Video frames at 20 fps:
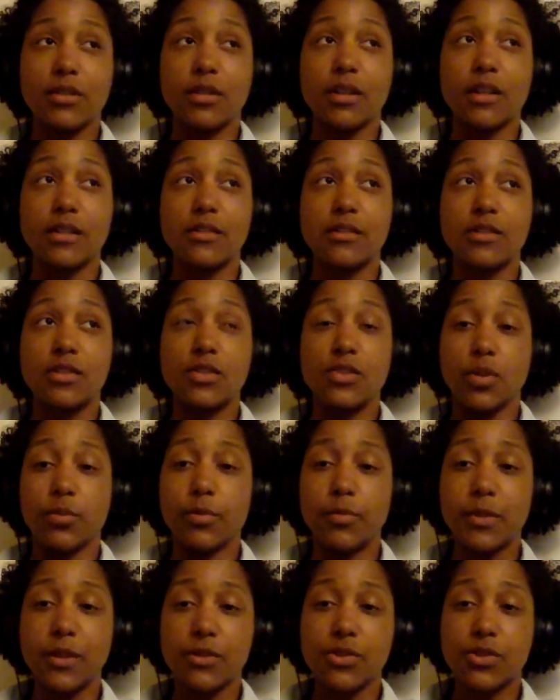or on
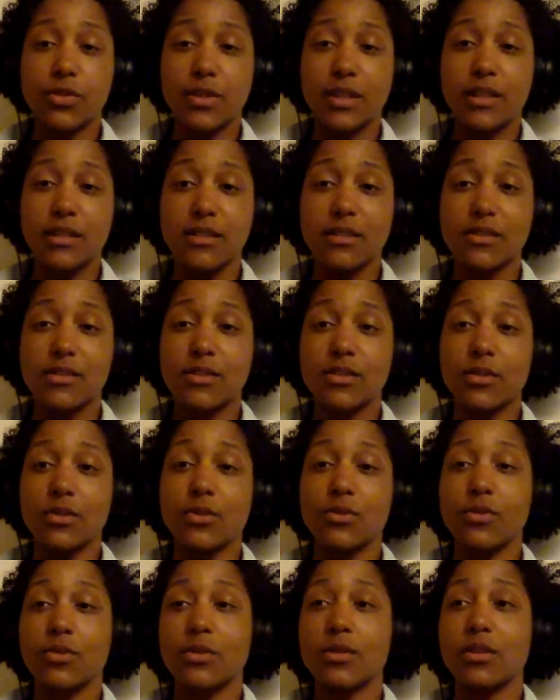snowmobile trails
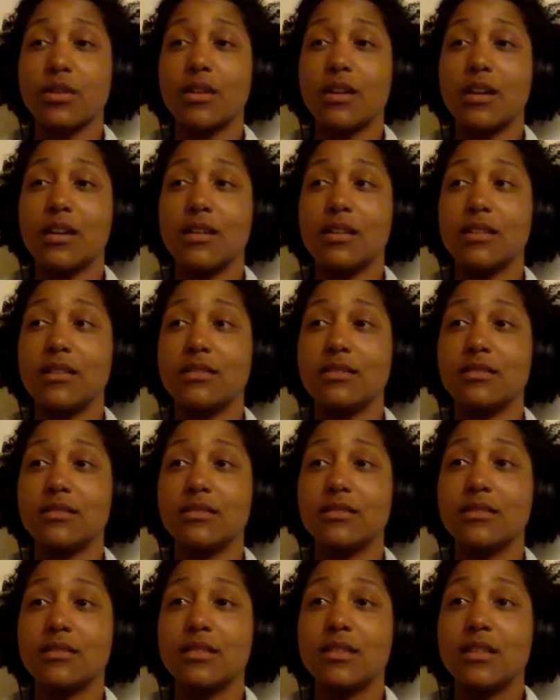or
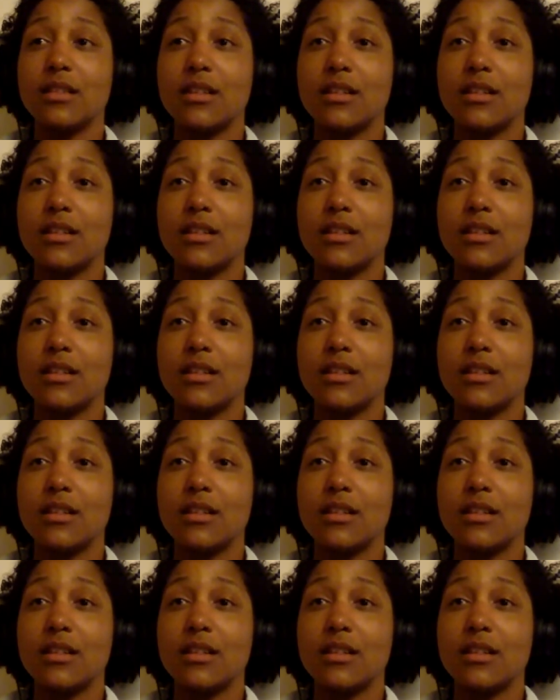on